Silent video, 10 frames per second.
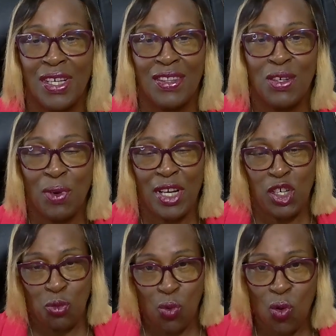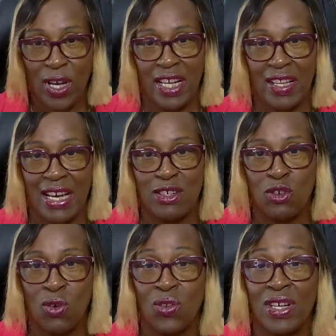that when you walk in that
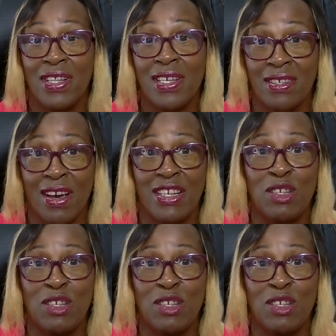door that there's going